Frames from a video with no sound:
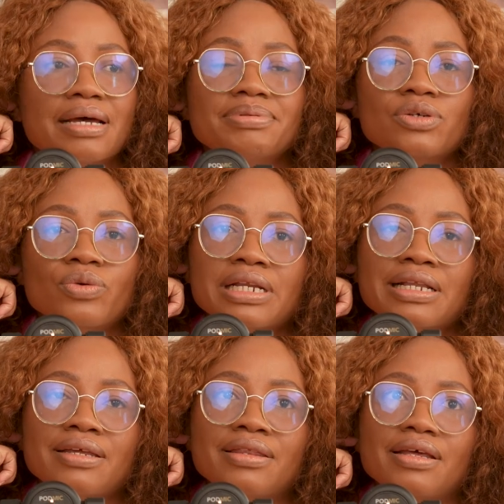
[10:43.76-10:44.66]

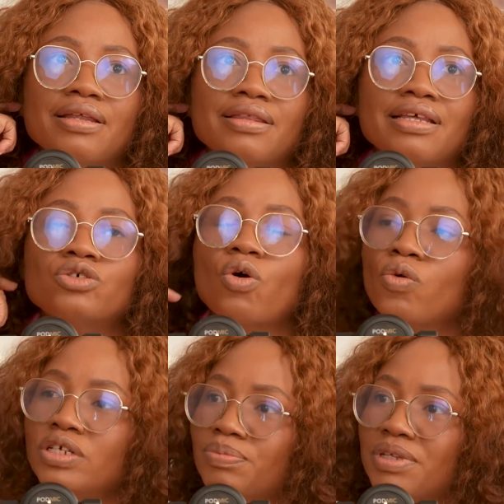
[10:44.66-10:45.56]
subsequently, there's
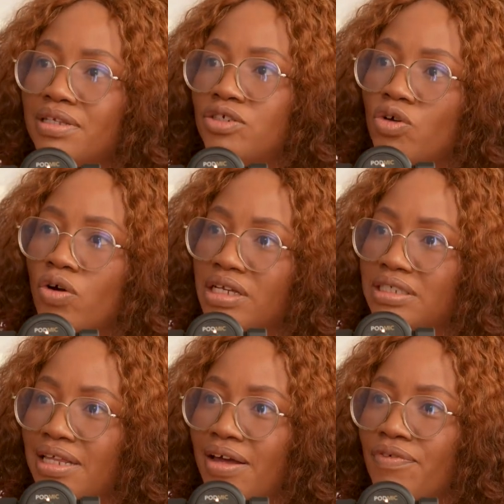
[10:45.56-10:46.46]
always been this talk in
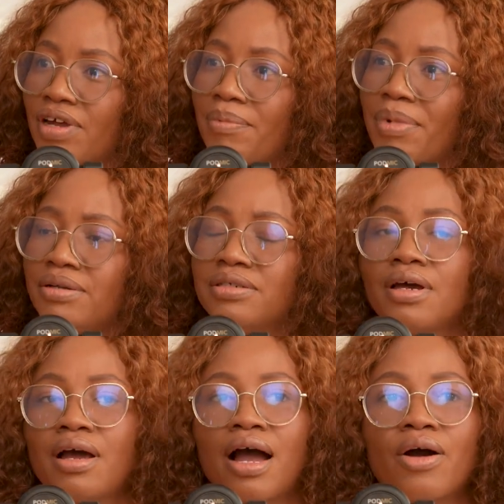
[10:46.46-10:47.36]
South Africa about
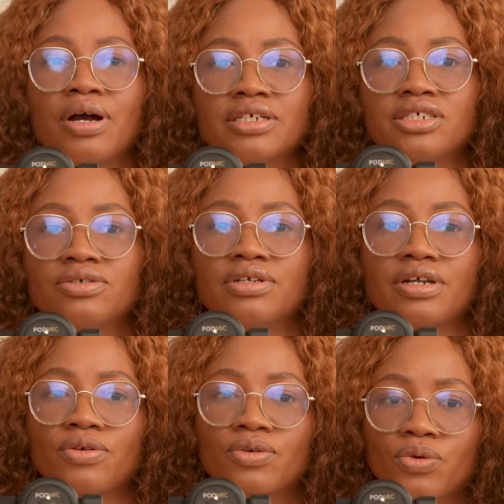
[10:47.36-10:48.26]
how our children are
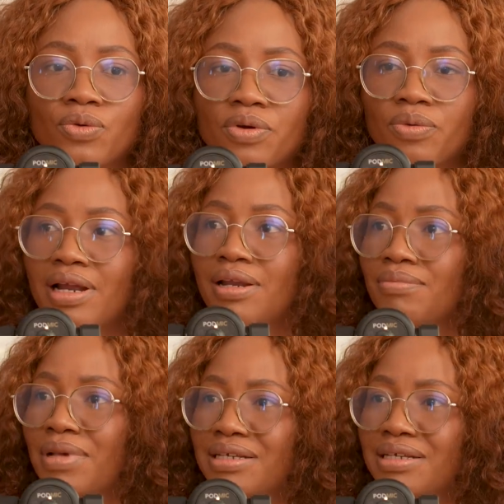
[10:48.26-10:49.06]
not doing well in